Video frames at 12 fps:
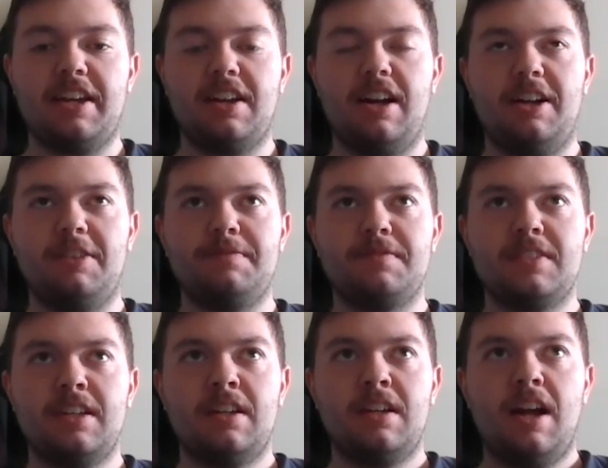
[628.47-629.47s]
Because
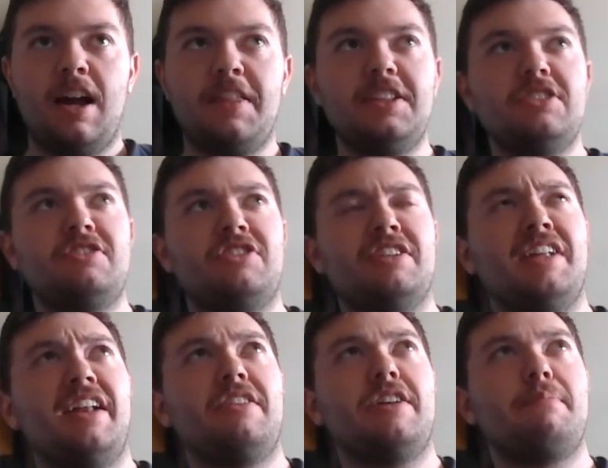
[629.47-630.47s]

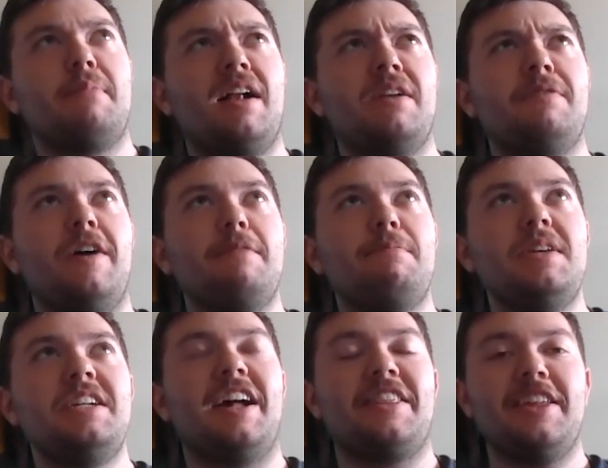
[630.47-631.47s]
I think the
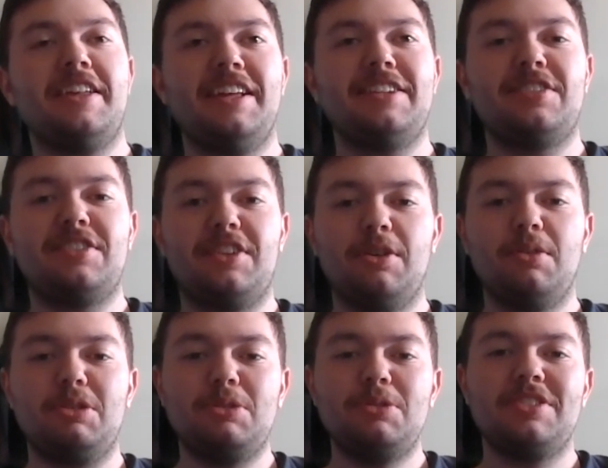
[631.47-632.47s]
genetically modified meat,
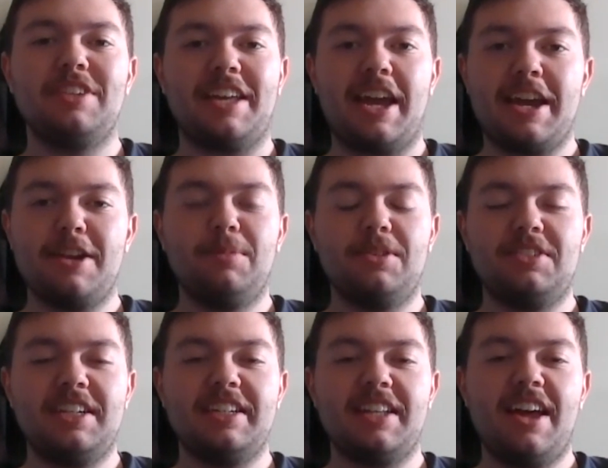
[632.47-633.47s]
I think they still
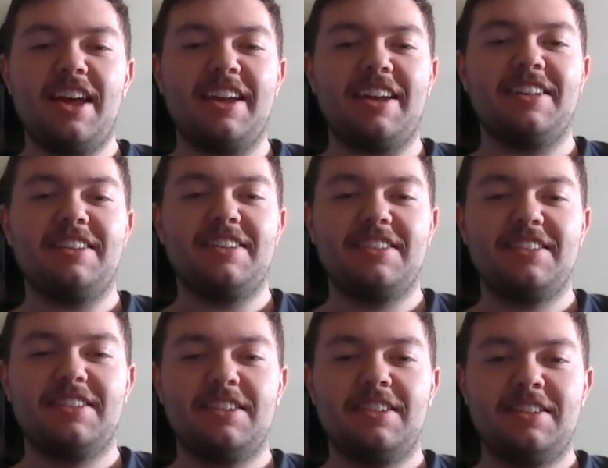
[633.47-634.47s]
use like animal
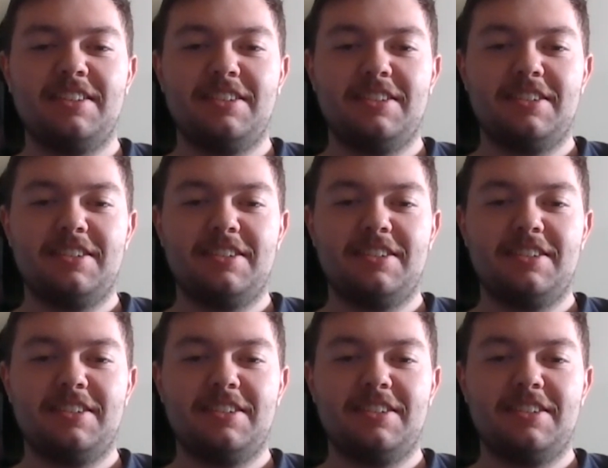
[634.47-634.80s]
DNA